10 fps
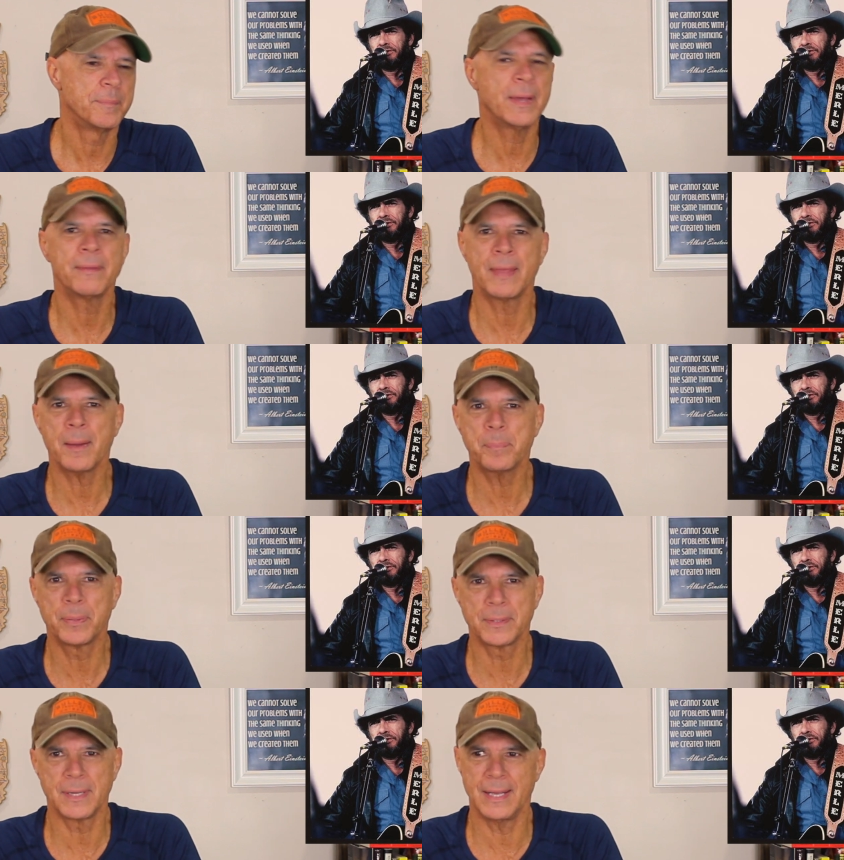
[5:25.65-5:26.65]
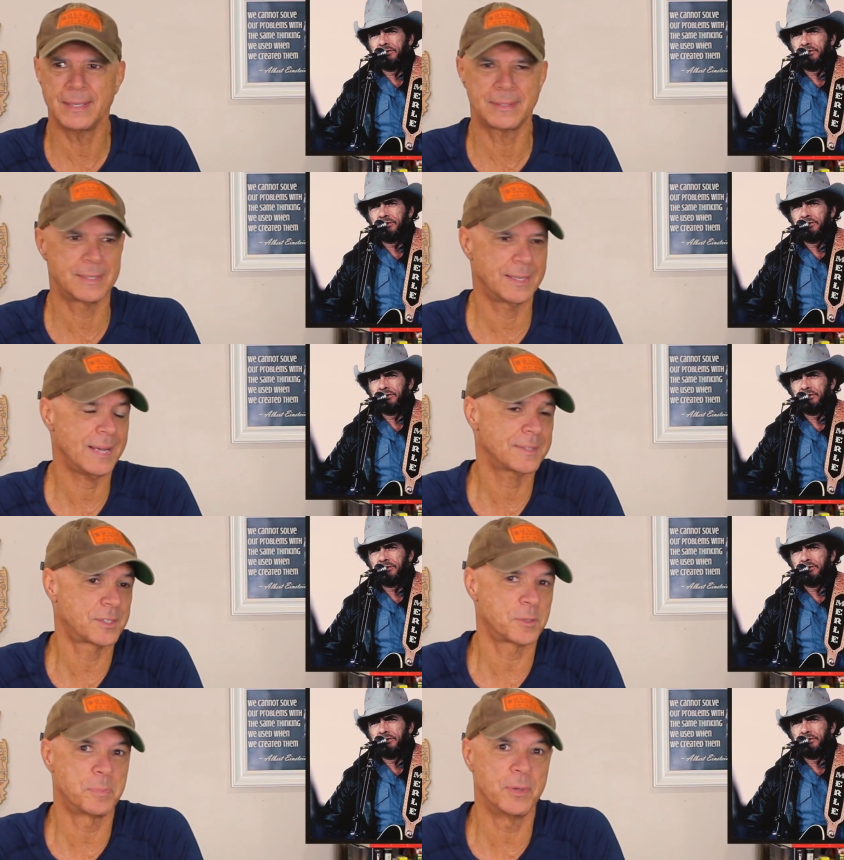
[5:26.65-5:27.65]
Speaker 1: Man, that put
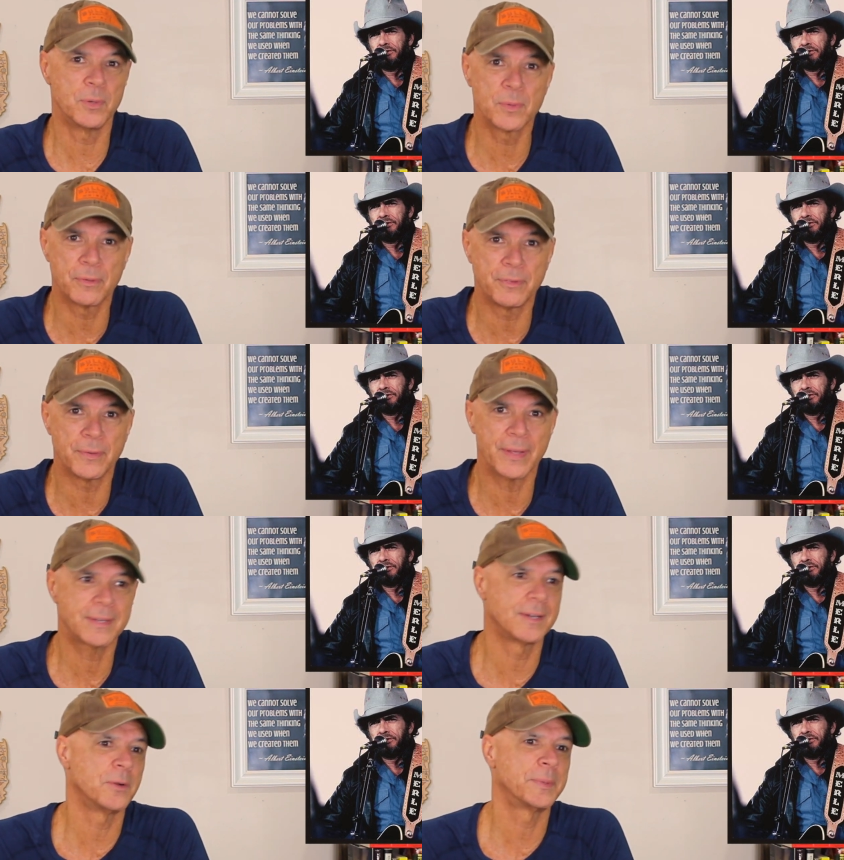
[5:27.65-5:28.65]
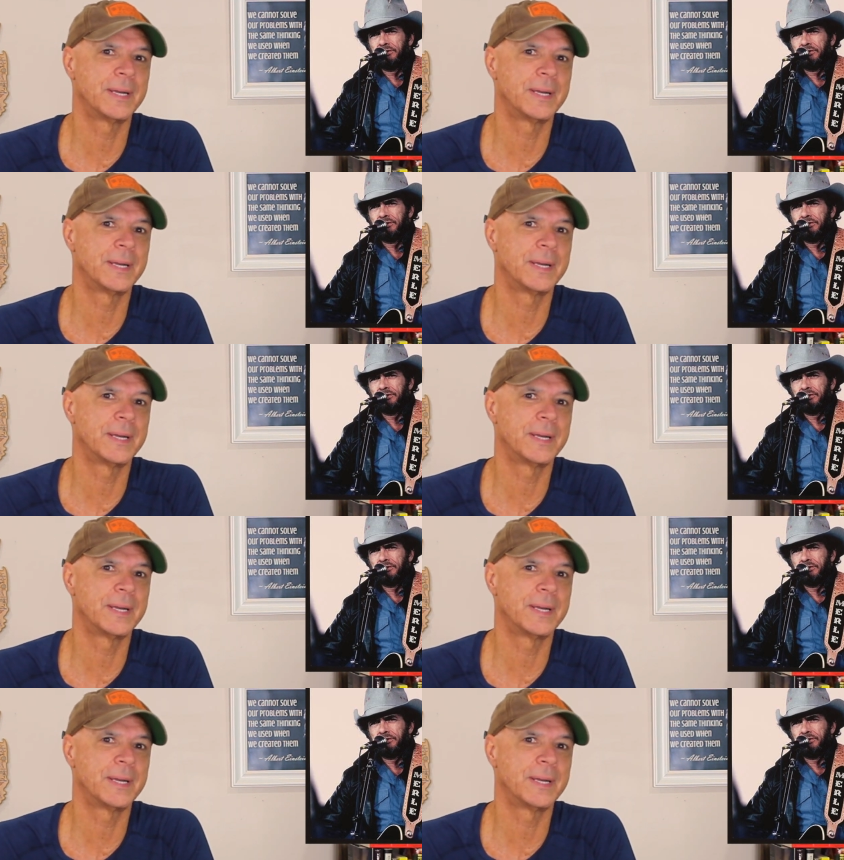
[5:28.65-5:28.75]
that's just beautiful. That could go